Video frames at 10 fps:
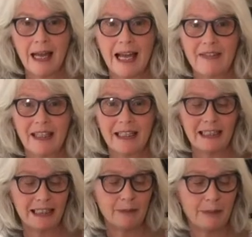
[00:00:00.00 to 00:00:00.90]
and then a
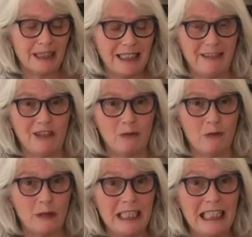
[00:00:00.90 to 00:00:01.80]
little bit of a
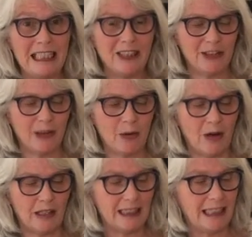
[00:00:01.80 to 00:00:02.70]
really good
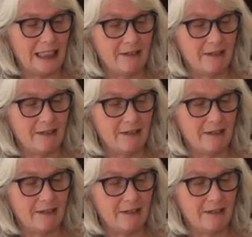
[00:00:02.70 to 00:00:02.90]
quality